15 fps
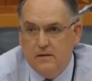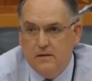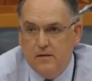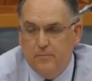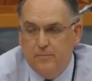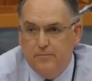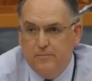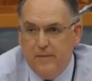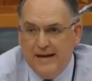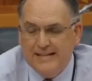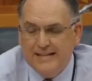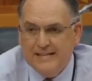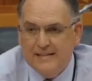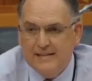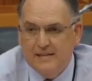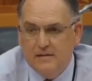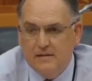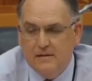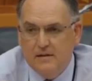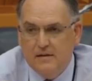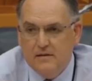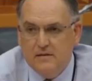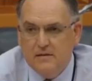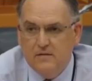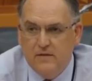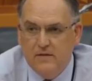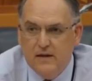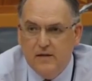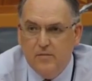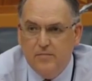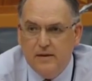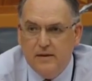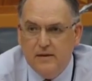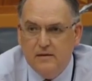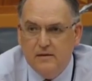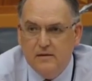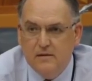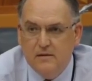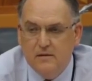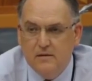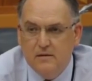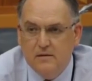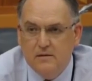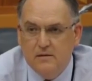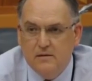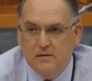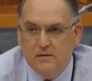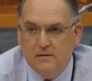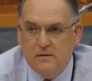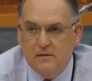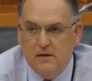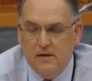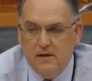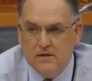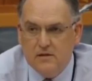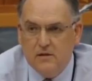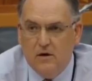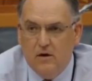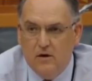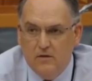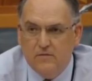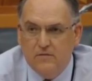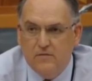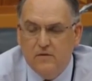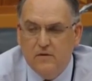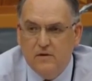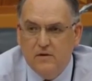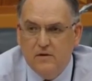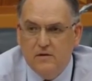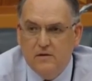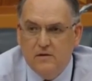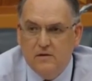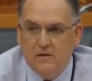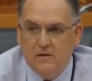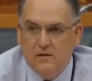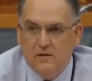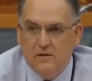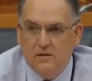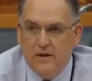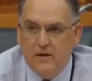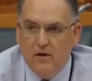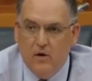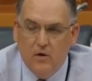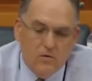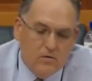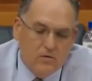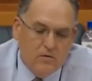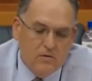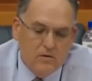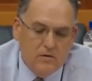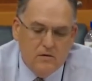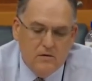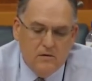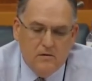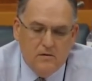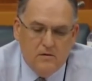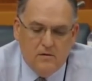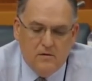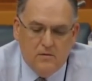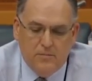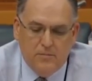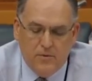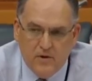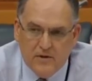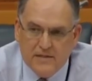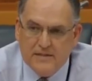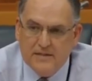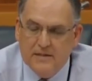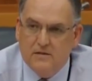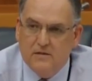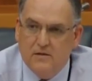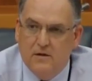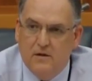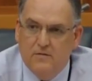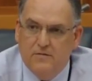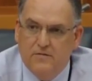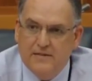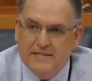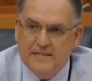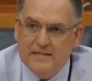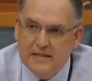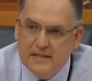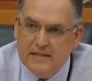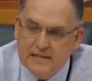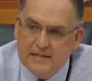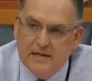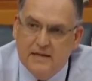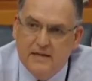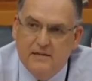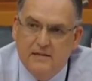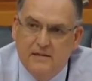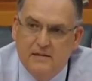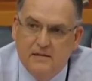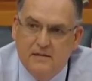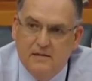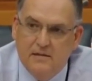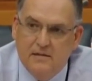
And the pattern that is developing is of the whole process of facilitating